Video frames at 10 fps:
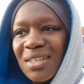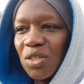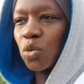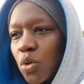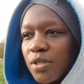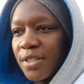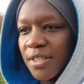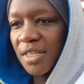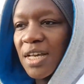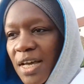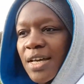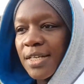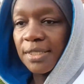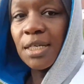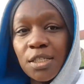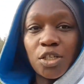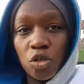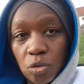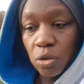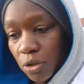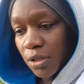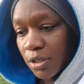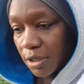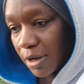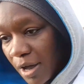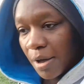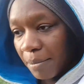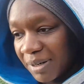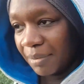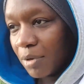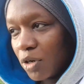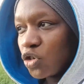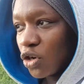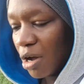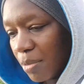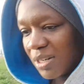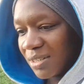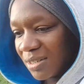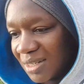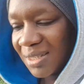it was 60 euros, but I'm not sure how much it is